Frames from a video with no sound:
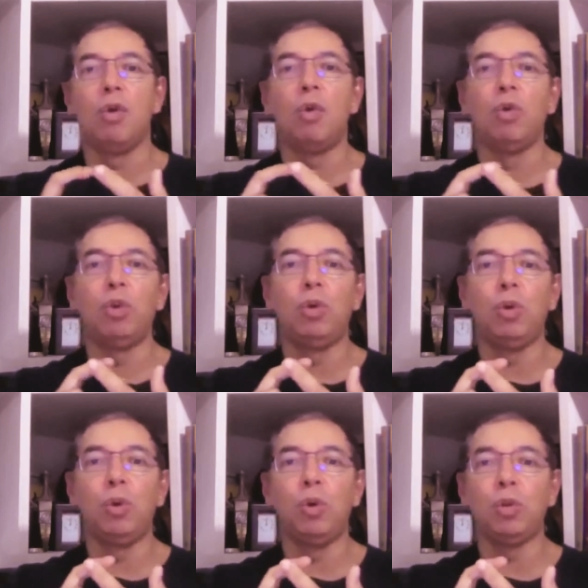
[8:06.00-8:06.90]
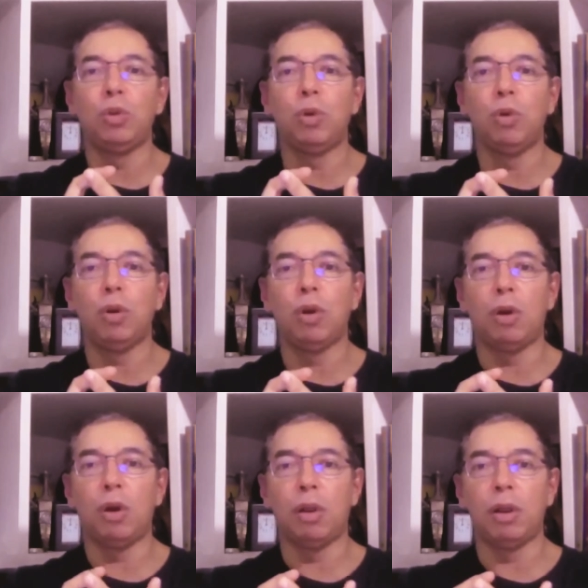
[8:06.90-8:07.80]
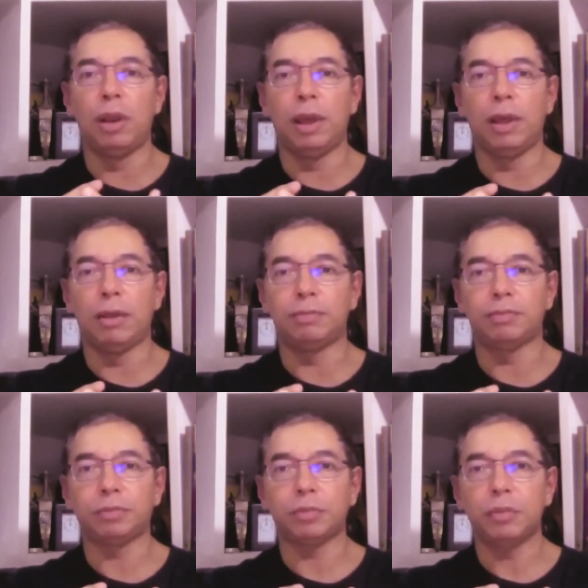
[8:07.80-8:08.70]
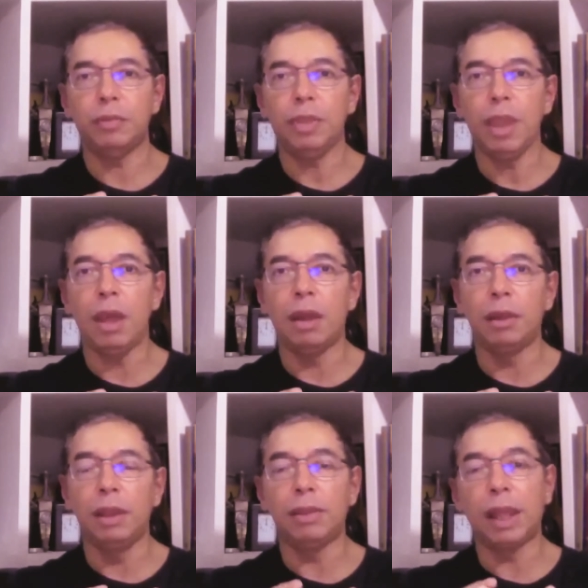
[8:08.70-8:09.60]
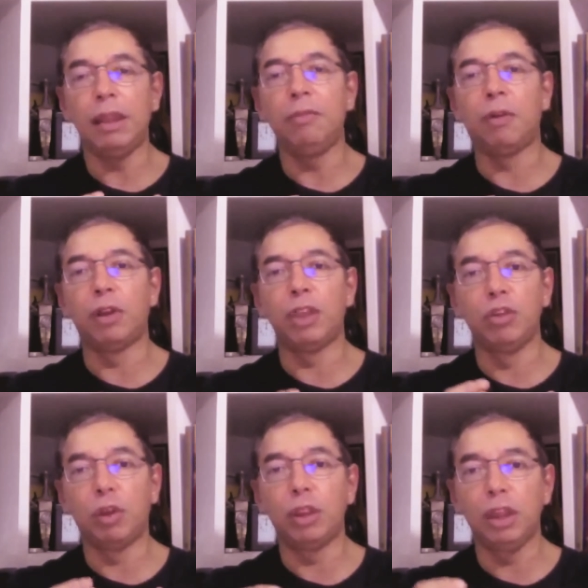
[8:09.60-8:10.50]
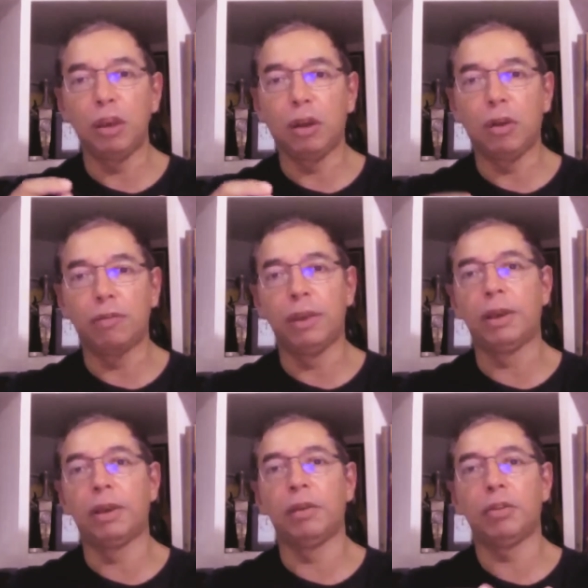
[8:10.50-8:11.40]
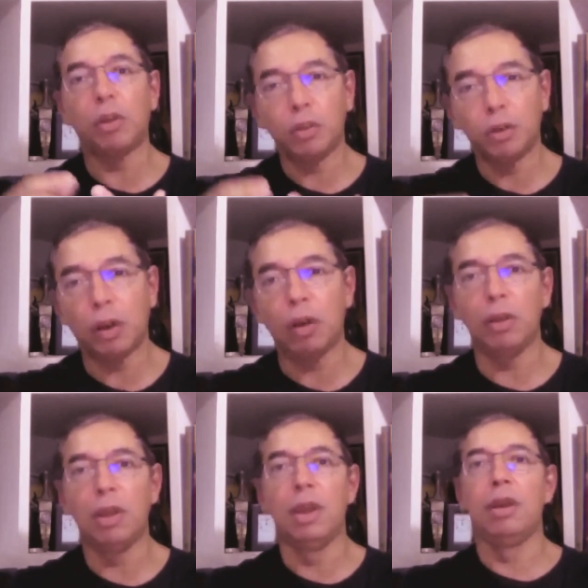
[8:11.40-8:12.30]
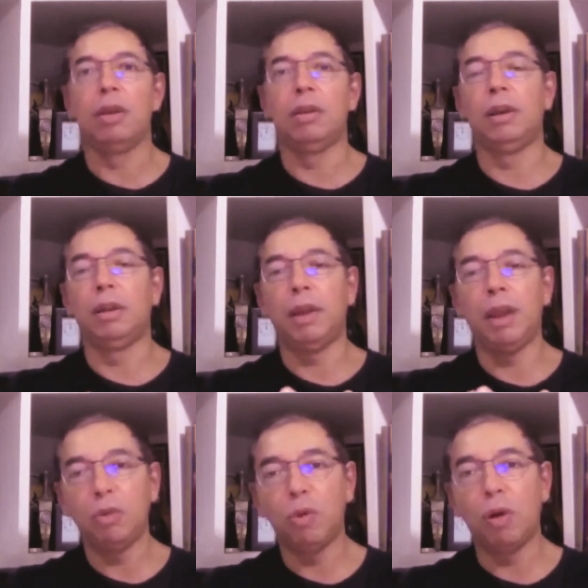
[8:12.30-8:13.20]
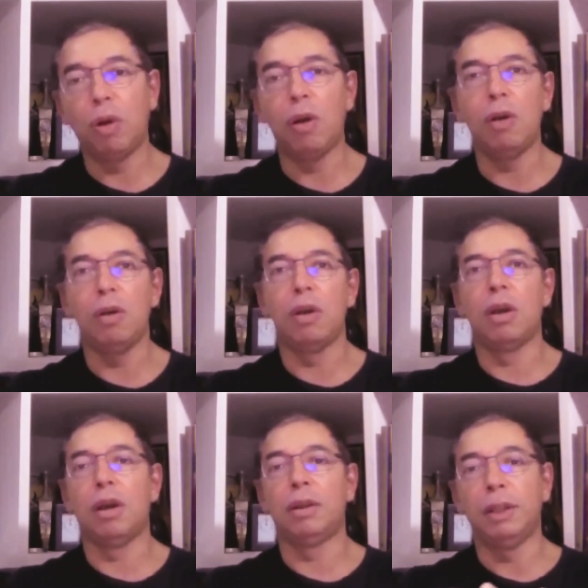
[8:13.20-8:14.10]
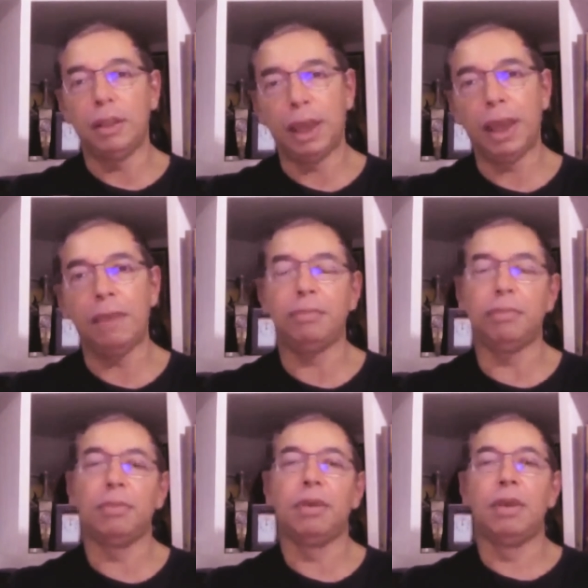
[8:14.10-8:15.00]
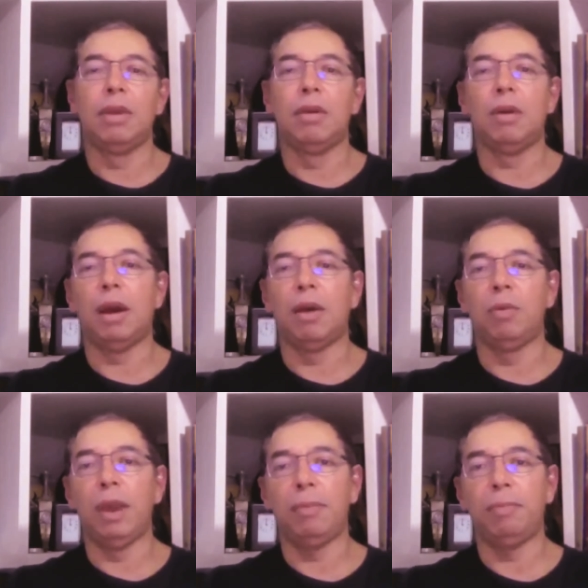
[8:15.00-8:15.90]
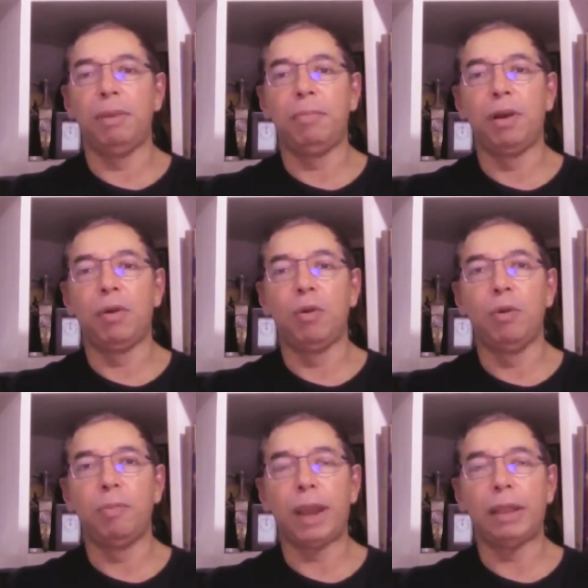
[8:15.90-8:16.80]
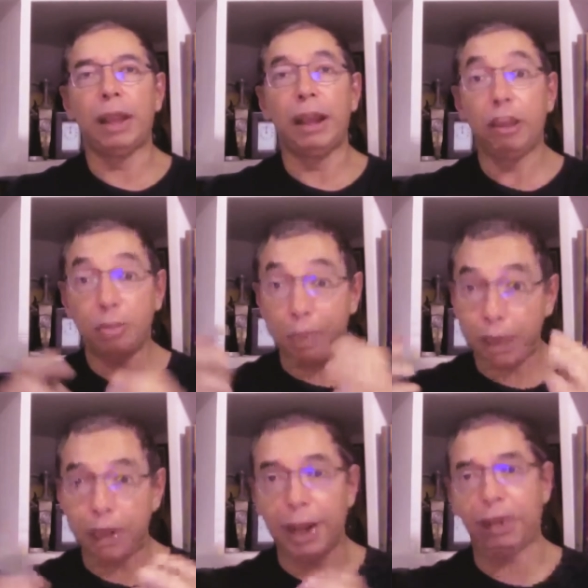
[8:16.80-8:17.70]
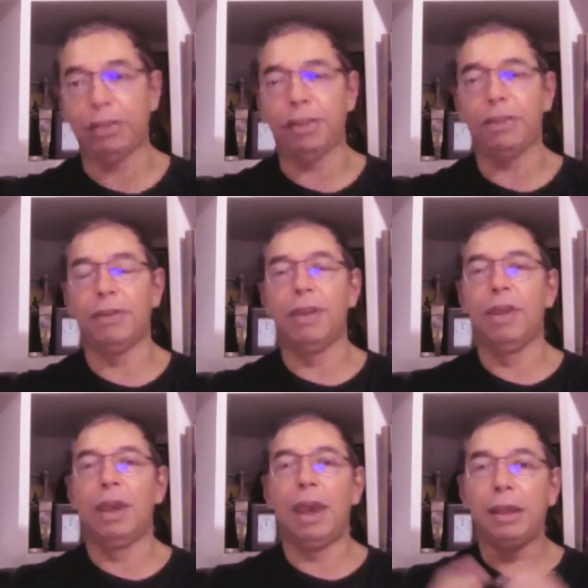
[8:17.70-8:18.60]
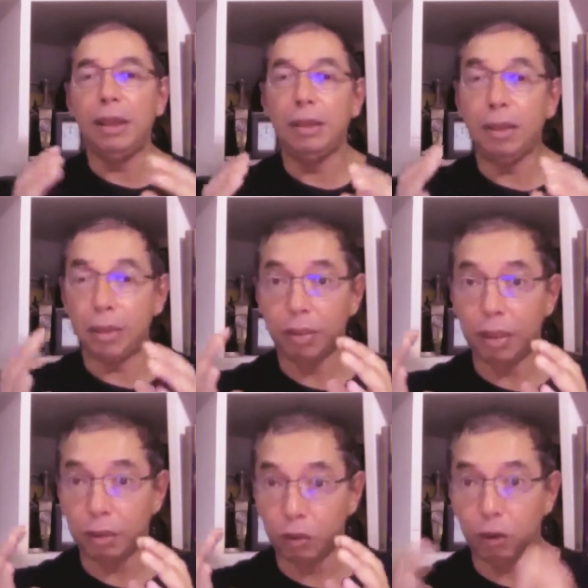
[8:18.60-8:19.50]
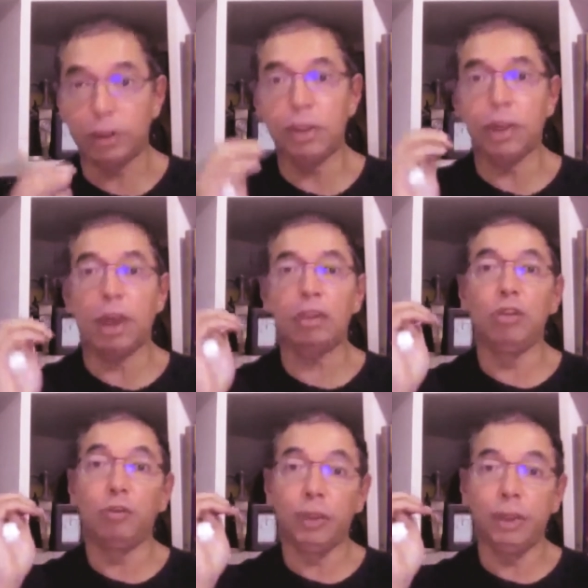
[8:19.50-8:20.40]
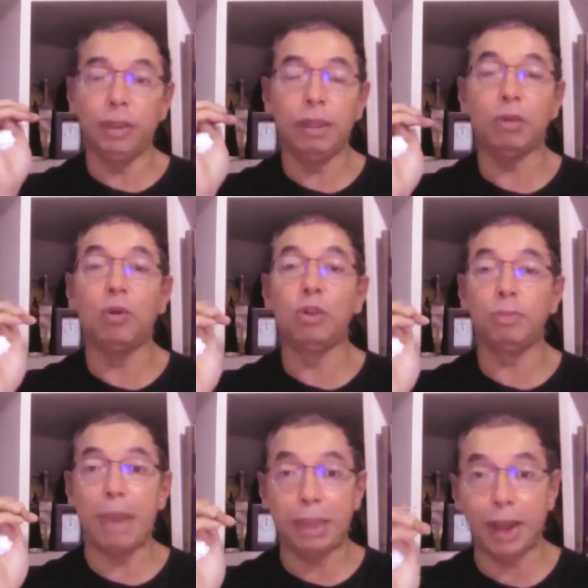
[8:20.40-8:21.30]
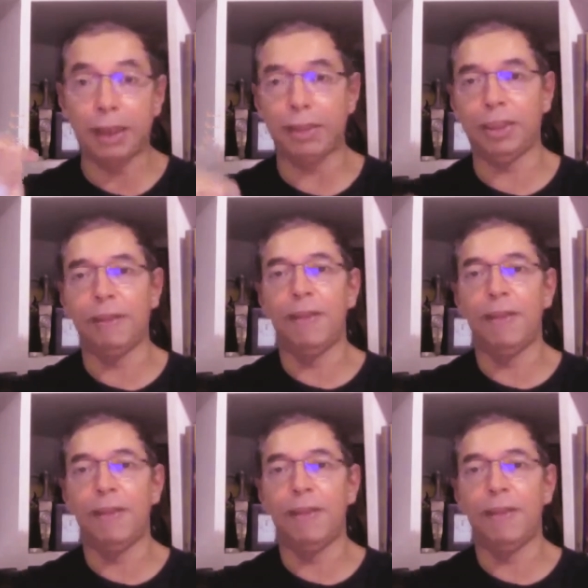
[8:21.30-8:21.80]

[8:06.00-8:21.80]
who do so-called uh, uh, the study for the geology of the source rock, the reservoir, the trap? Uh, we have people who practically specialize. And this is the geology, uh, geophysicists who specialize,